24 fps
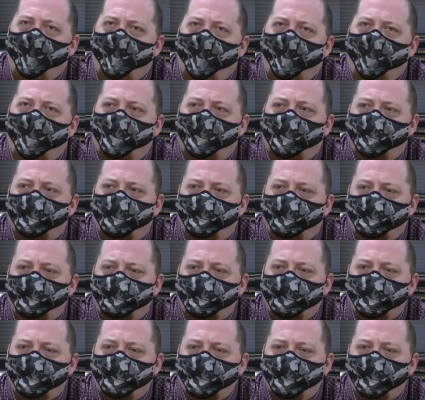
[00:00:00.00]

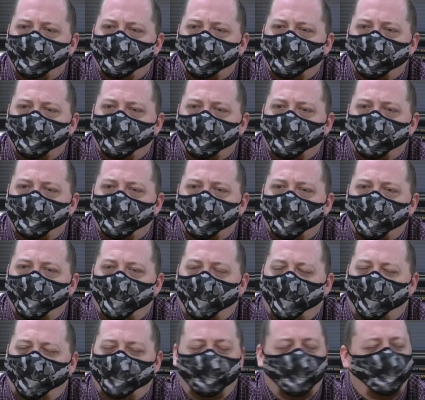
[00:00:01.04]

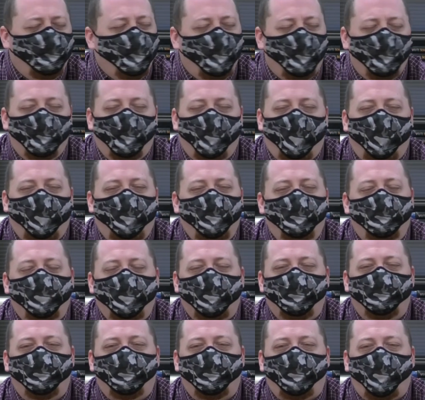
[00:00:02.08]
I don't know why, but
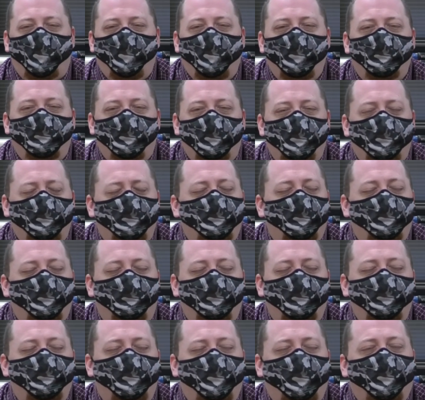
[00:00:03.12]
I've started really
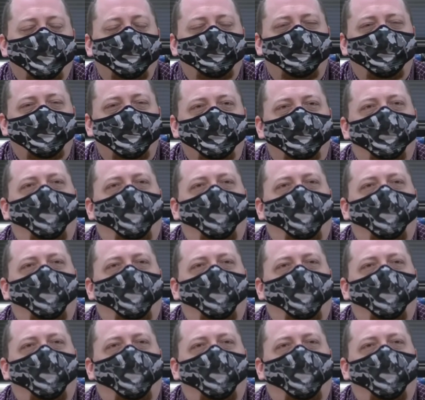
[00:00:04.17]
loving the idea of